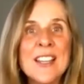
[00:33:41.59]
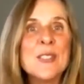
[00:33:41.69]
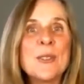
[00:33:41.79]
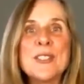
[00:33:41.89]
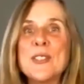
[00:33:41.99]

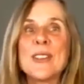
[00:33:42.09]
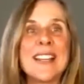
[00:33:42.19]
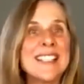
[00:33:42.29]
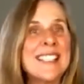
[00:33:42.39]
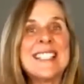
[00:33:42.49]
You can
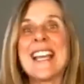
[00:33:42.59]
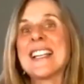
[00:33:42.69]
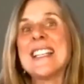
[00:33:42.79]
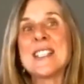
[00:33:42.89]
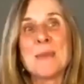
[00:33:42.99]
utilize these
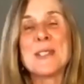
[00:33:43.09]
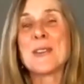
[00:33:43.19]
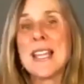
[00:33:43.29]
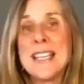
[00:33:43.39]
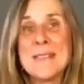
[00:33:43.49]
techniques when you're
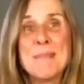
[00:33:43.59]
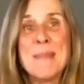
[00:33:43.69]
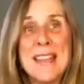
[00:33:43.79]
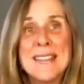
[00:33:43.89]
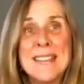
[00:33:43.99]
laying in
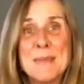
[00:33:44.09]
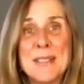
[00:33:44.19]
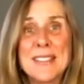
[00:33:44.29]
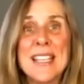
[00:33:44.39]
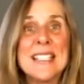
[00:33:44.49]
bed in the middle
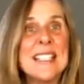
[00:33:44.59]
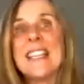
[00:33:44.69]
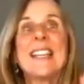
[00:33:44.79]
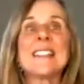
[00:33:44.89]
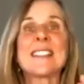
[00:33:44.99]
of the night and you
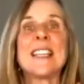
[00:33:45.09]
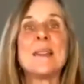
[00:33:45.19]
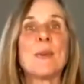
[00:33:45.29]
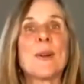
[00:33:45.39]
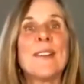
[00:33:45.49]
can't sleep,
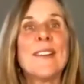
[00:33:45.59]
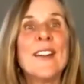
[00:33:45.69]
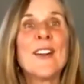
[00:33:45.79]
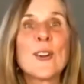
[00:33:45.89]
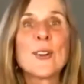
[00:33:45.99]
or
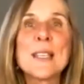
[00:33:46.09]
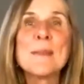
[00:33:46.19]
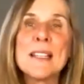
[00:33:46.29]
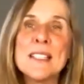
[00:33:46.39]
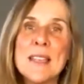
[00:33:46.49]
early
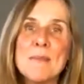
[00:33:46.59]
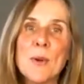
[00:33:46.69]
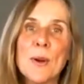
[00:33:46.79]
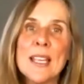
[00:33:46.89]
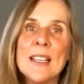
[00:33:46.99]
Monday
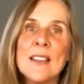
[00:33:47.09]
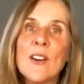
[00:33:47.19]
morning,